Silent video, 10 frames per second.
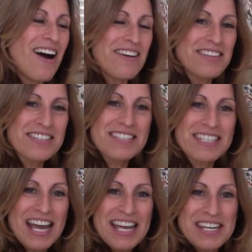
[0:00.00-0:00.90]
this is
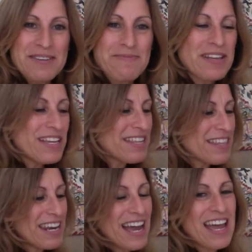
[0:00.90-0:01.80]
an item
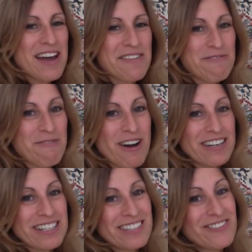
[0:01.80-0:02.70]
that I have
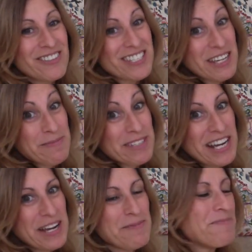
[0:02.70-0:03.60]
wanted for some
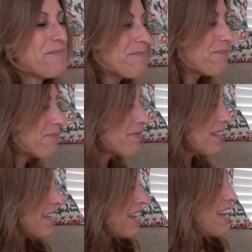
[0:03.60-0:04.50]
time.
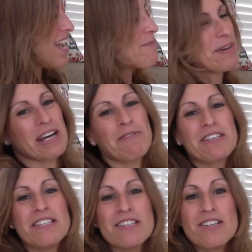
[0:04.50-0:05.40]
But I
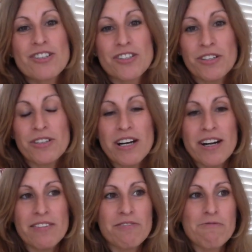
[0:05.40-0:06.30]
wasn't sure
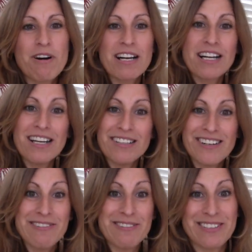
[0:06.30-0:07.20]
of what color
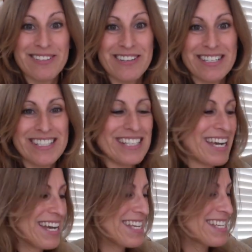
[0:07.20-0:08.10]
I was going to
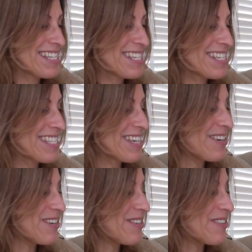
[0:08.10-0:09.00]
get.
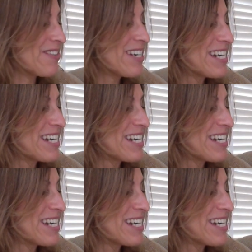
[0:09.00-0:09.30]
So